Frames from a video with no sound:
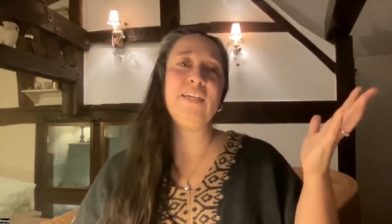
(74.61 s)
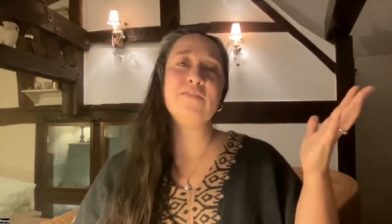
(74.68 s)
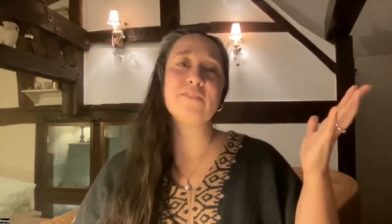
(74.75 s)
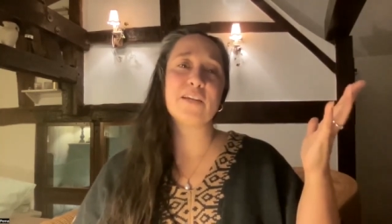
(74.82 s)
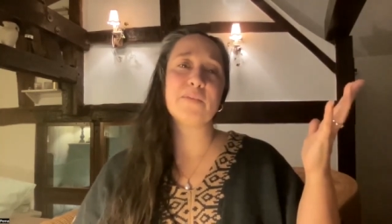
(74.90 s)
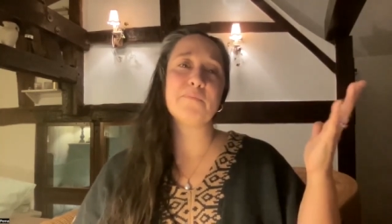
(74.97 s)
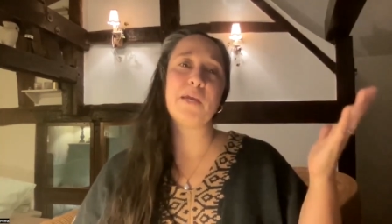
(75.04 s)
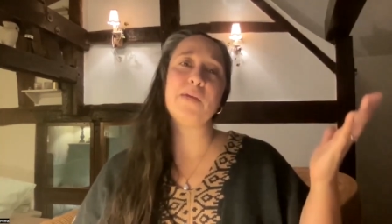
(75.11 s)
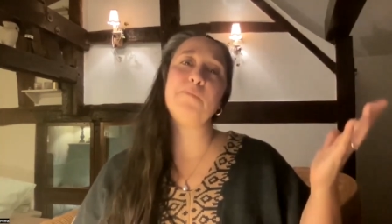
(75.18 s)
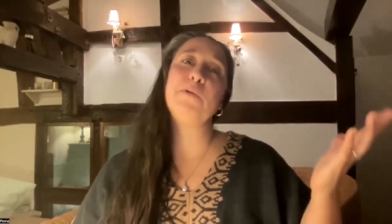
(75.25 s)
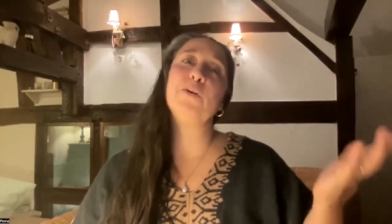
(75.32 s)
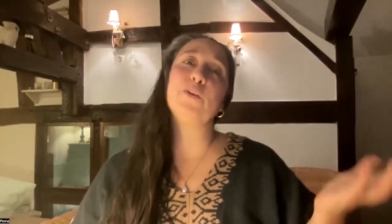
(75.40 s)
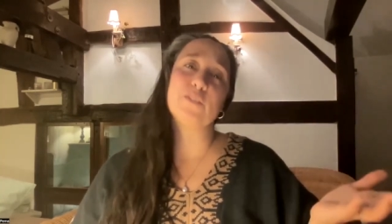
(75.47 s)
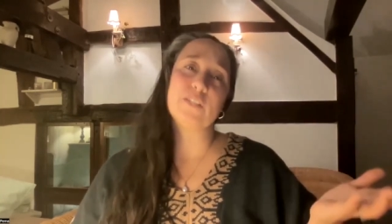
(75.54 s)
evening
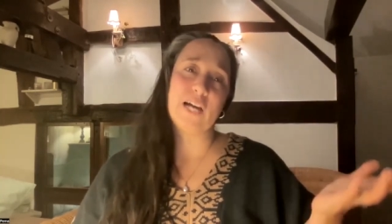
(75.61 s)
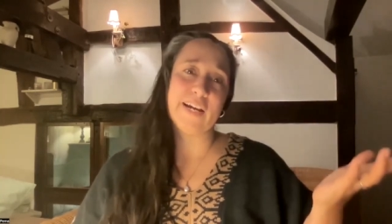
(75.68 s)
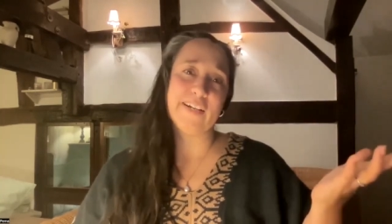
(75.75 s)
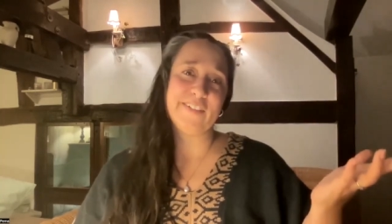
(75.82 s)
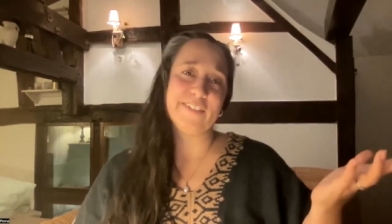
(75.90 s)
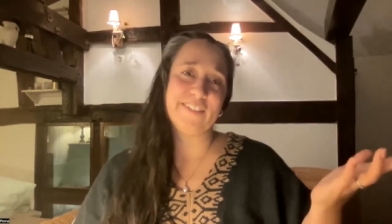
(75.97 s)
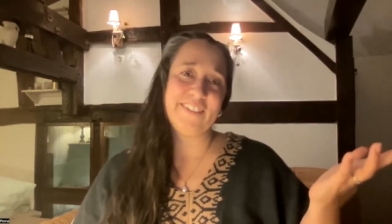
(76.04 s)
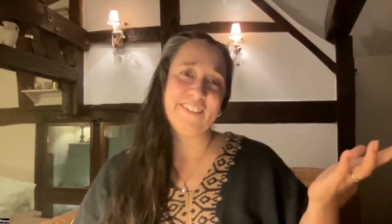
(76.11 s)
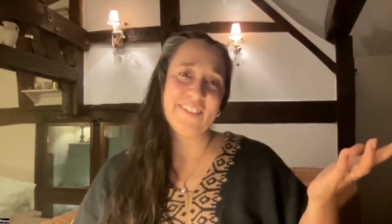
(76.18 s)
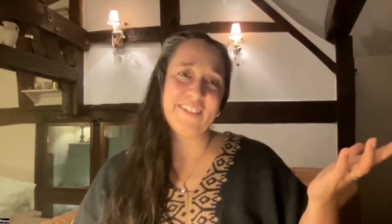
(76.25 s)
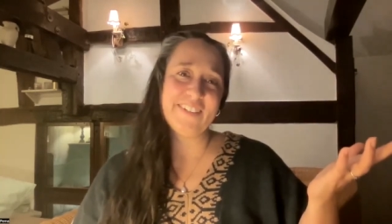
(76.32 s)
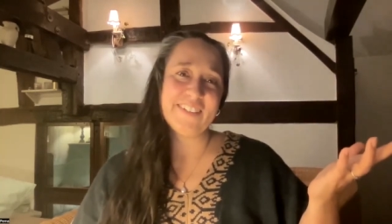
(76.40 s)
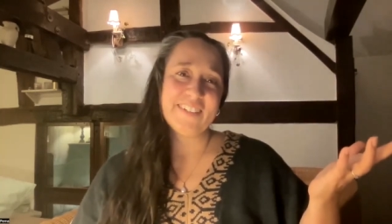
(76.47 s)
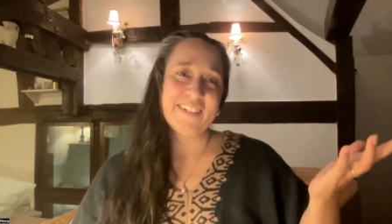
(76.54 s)
maybe you're tired you
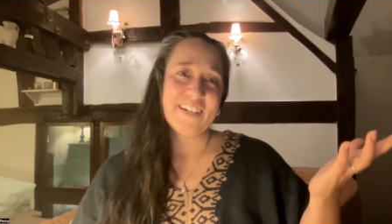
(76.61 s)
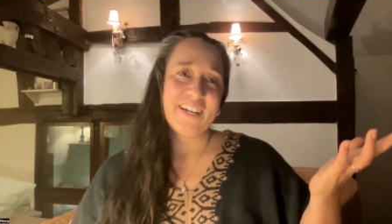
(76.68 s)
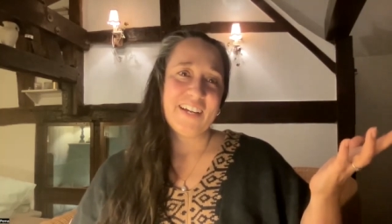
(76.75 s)
know